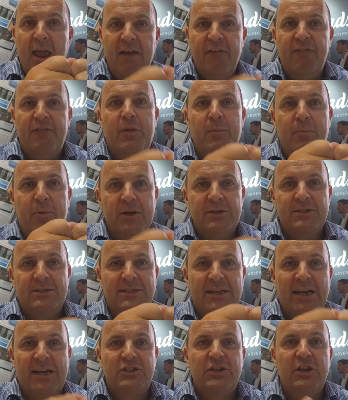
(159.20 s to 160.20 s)
if the person
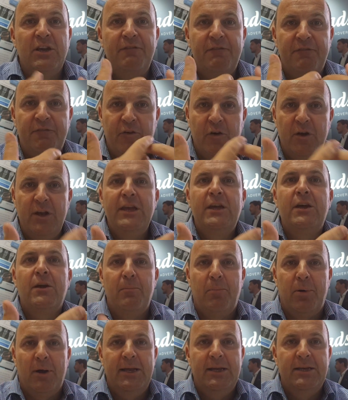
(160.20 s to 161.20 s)
has actually fully
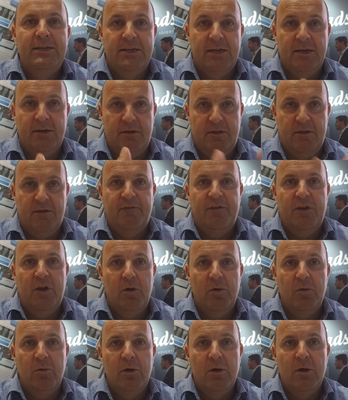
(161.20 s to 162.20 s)
completed the
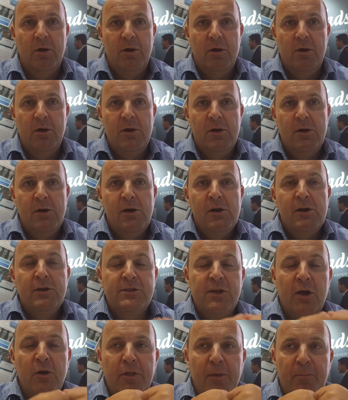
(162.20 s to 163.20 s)
view.
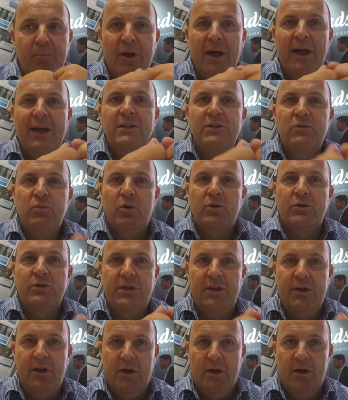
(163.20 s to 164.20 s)
So the brands want
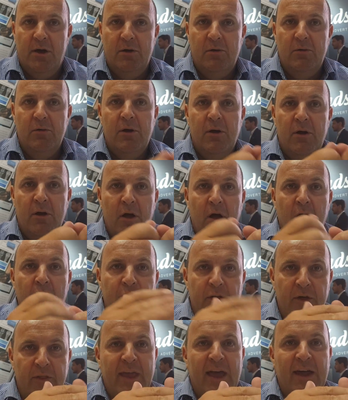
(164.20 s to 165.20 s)
to know
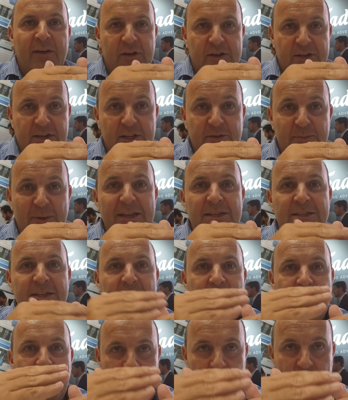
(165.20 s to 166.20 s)
that the advert has been
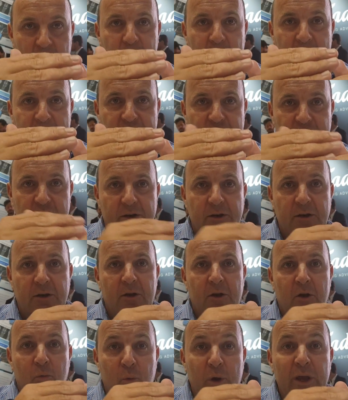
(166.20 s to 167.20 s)
seen in completion.
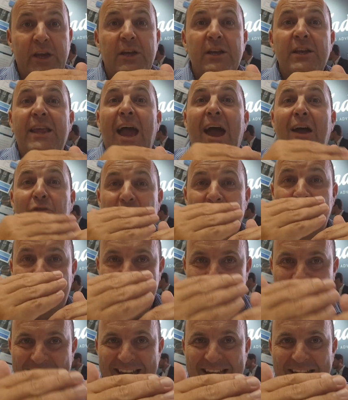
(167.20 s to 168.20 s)
We can
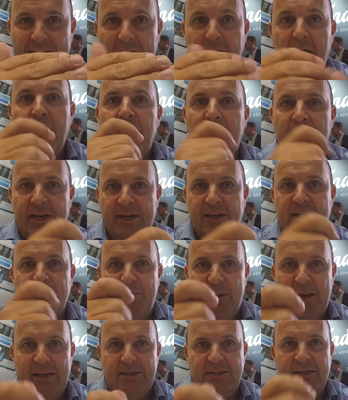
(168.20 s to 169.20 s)
guarantee that it
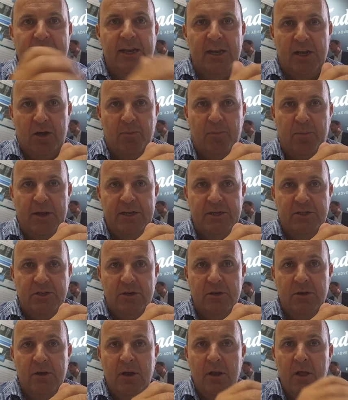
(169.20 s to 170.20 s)
has been seen in
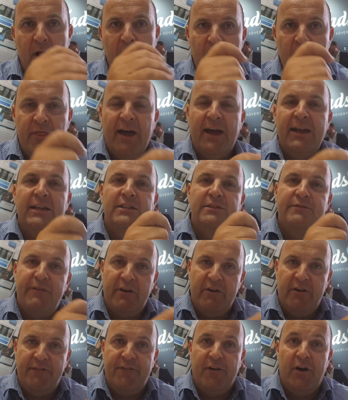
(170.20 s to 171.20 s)
completion. That is
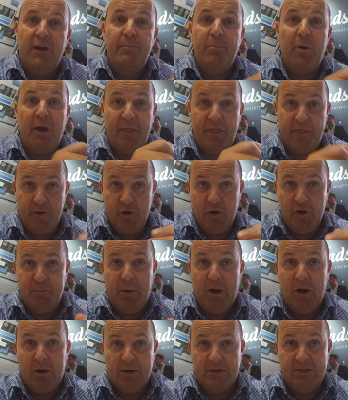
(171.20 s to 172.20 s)
verified by third
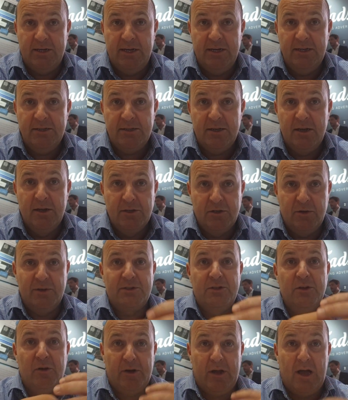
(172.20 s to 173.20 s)
parties, so
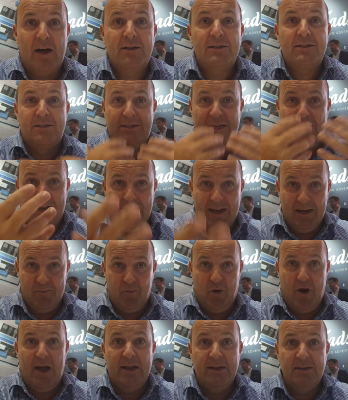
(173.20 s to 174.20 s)
it's not us telling
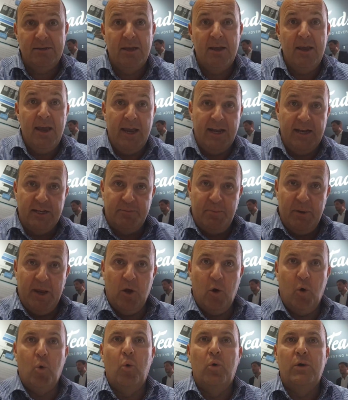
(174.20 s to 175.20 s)
brands. It is
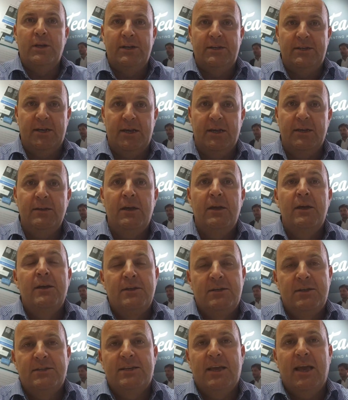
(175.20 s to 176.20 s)
being audited
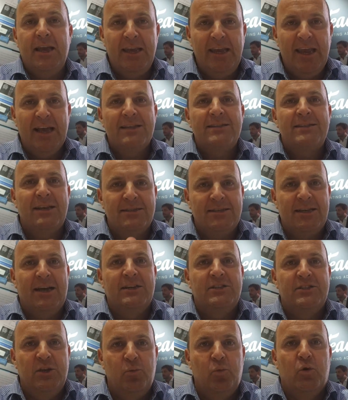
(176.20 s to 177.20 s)
to say, yes, that's
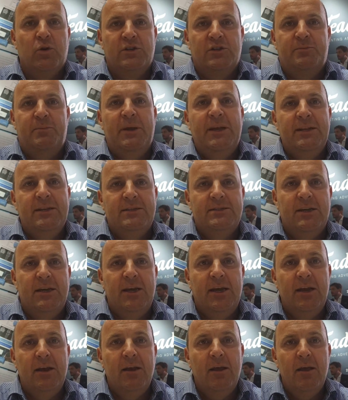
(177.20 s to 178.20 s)
actually what has been
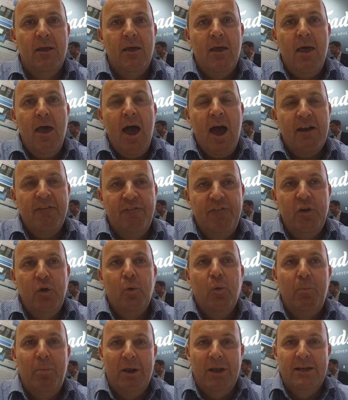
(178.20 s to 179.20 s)
seen. And
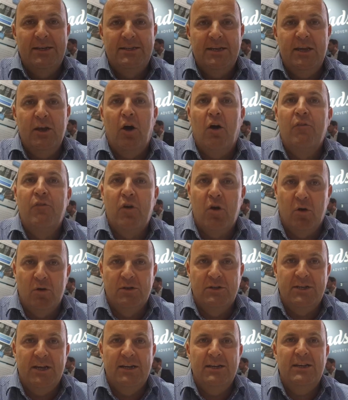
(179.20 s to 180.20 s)
viewability of
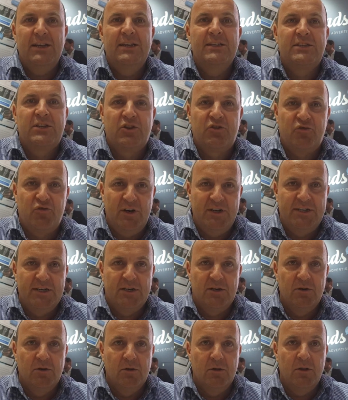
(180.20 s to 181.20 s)
content is
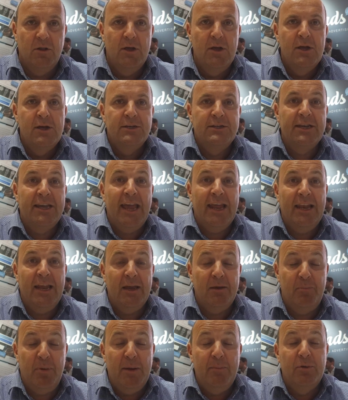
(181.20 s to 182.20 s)
critical to
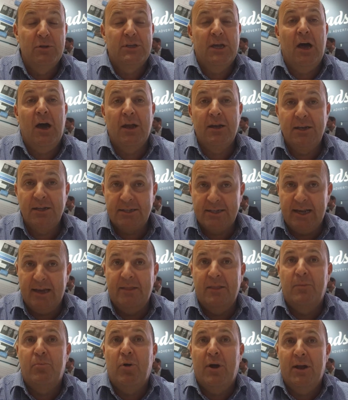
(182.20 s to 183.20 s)
getting people to
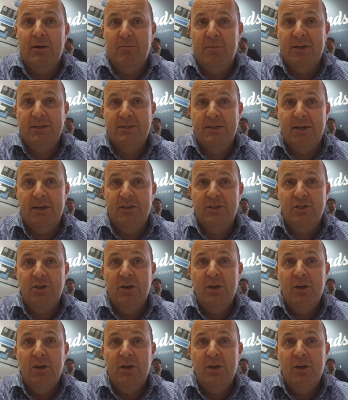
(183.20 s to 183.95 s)
understand the brand message